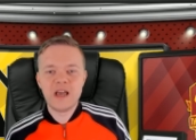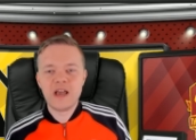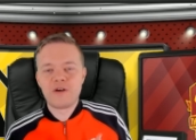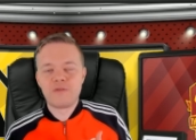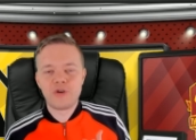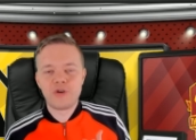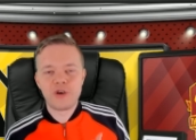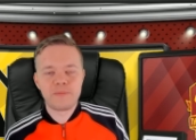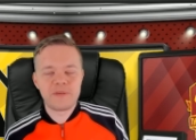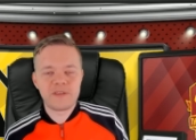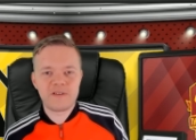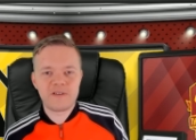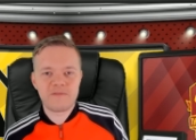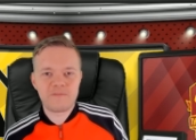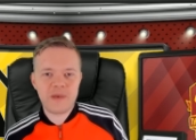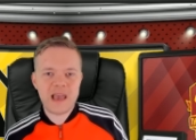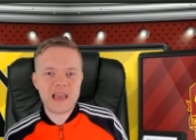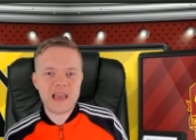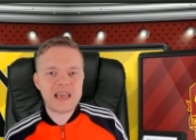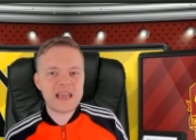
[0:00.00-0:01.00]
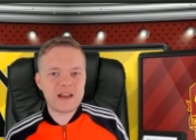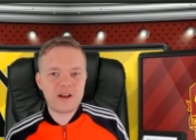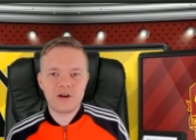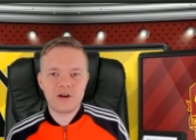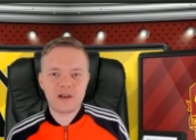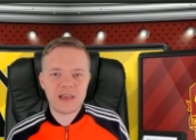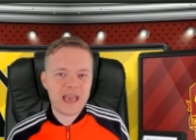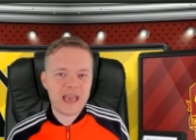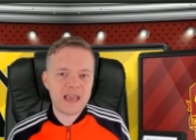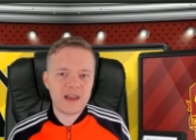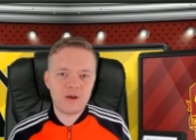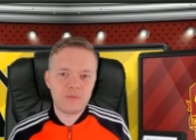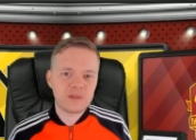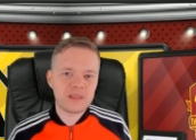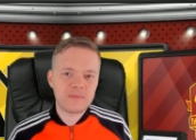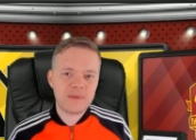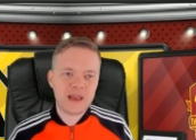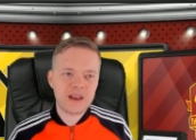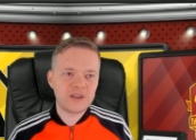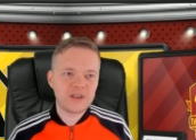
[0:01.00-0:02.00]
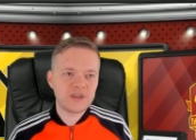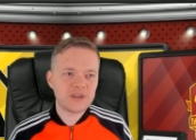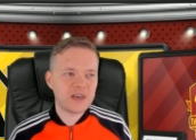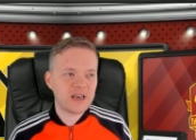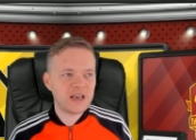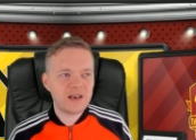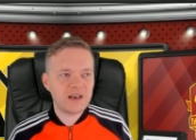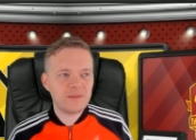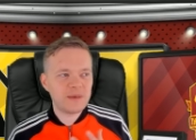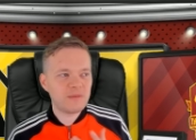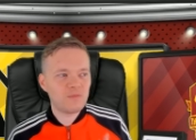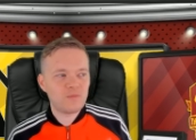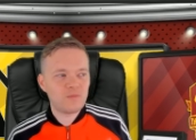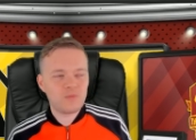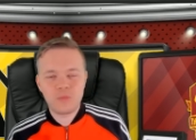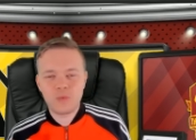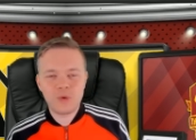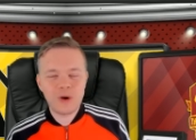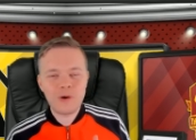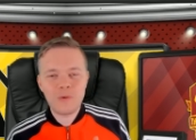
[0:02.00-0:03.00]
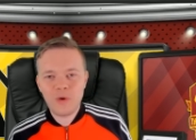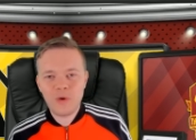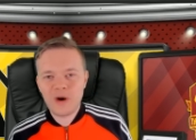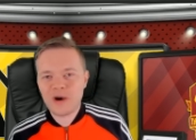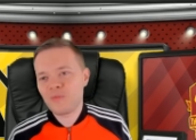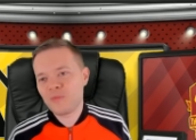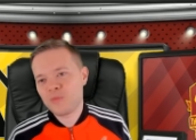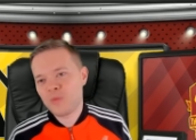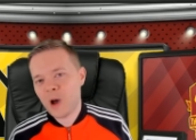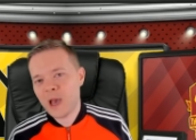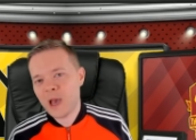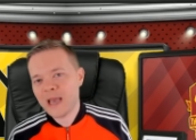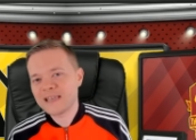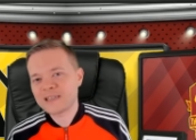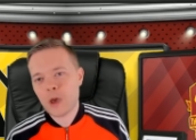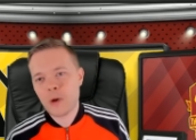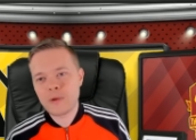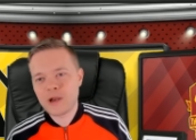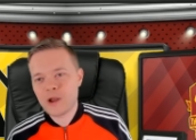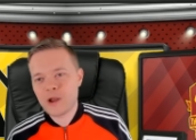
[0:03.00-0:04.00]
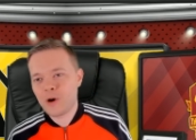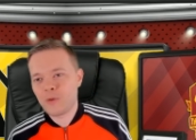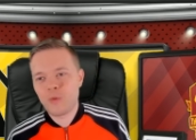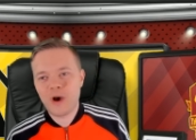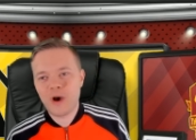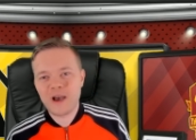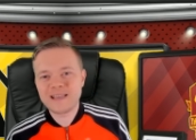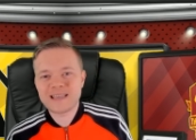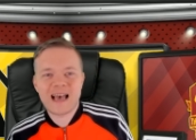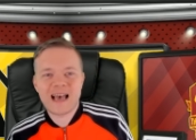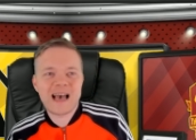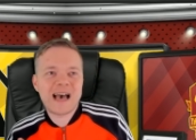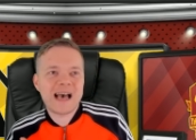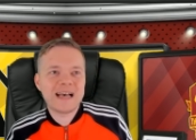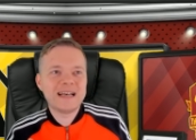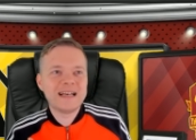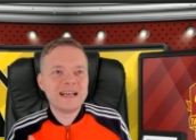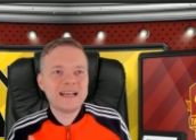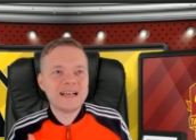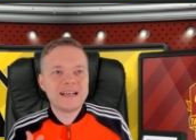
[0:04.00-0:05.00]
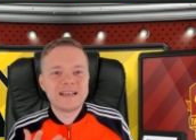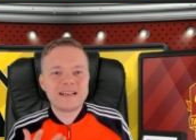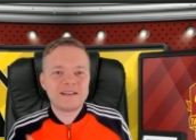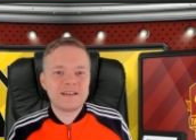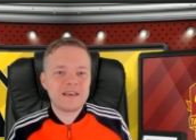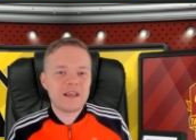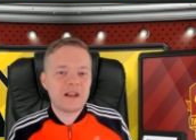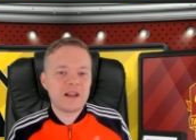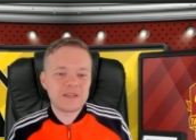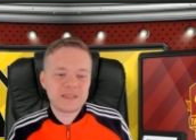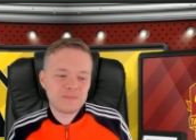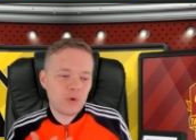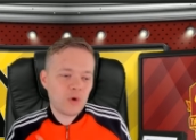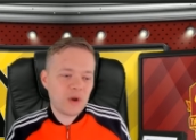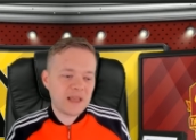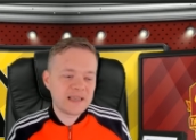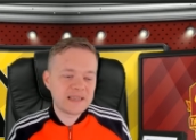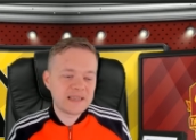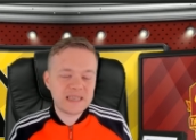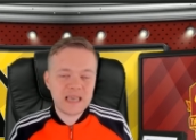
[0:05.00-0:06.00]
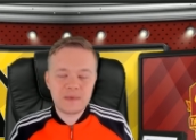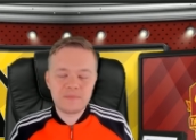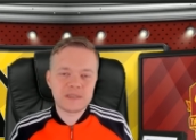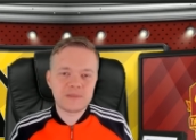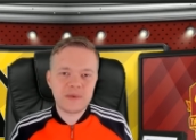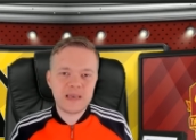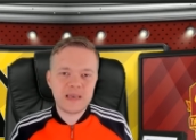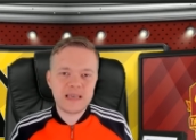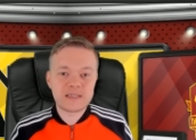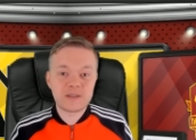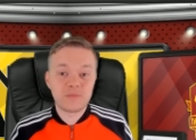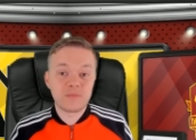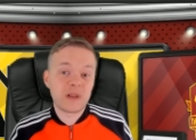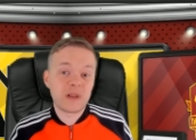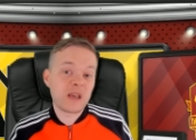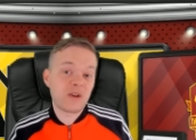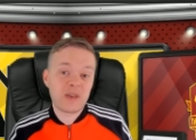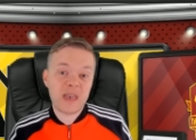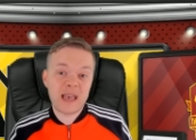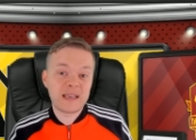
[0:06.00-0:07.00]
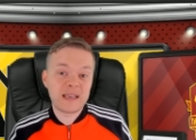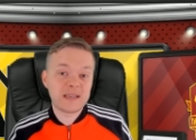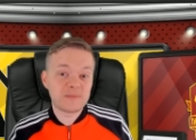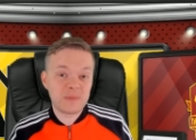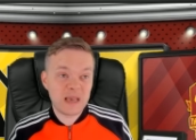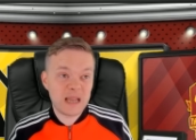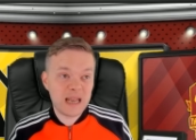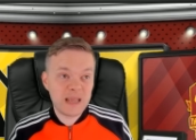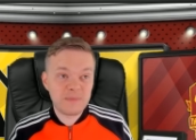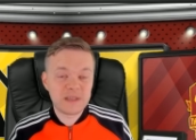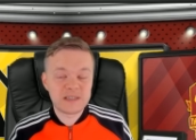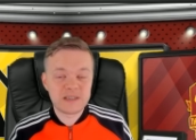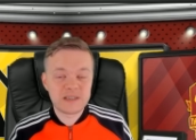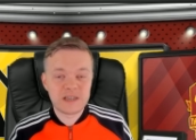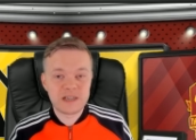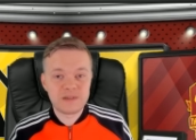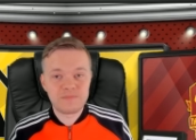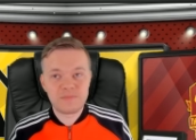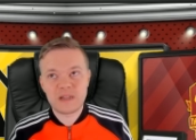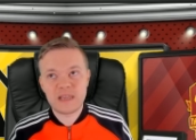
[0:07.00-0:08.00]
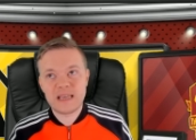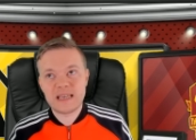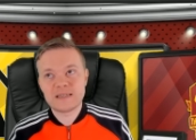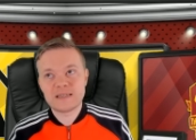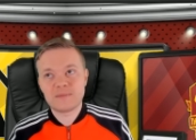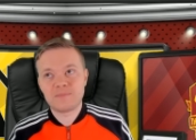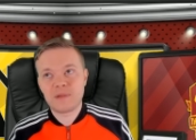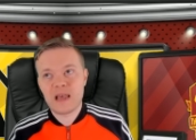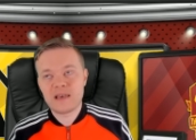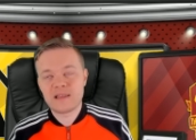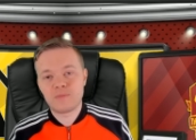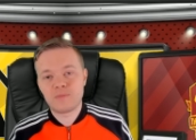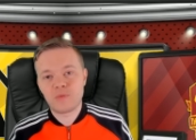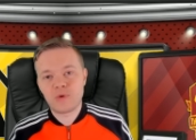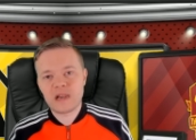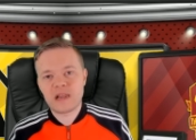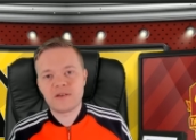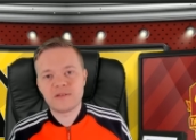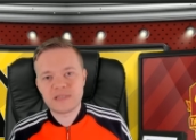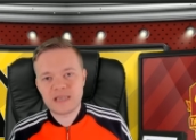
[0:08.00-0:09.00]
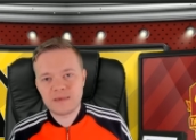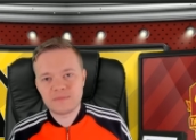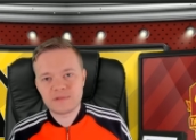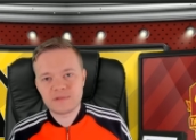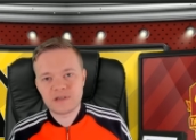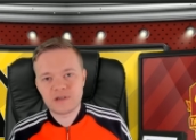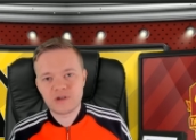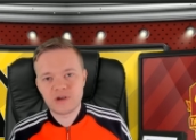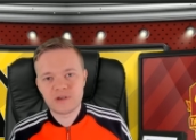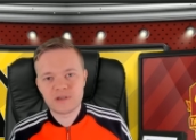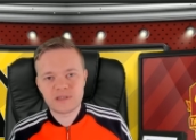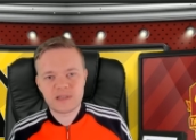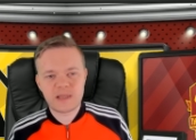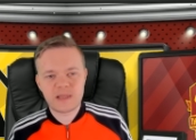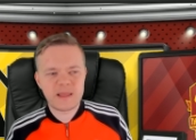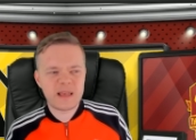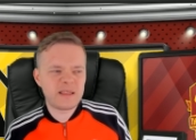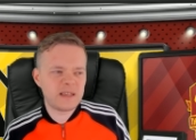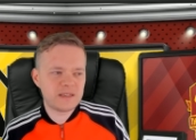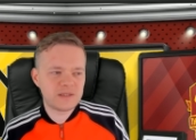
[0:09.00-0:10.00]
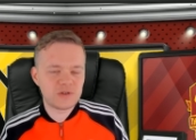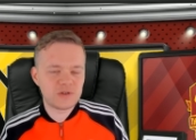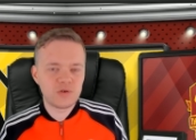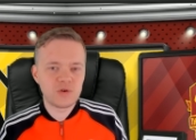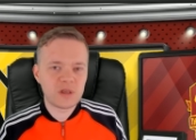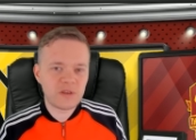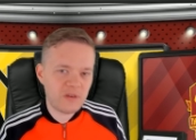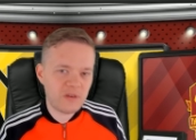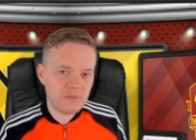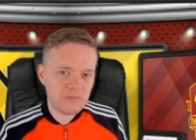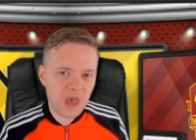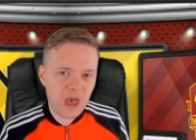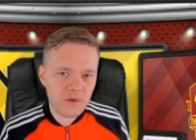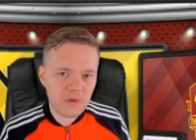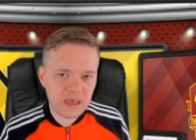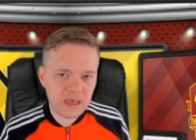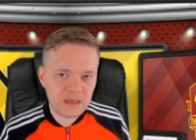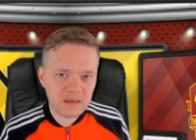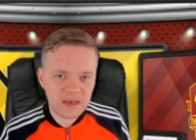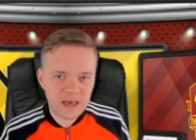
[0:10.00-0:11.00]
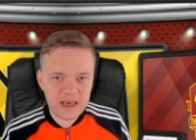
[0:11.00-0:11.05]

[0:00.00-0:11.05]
Rumours of Bailly not getting on with the manager. I mean, what what what is going on? What is our you know, Smalling seems to be somebody. Okay, he's a bit limited, but he is a player that Mourinho seems to trust. And then there's talk of him going.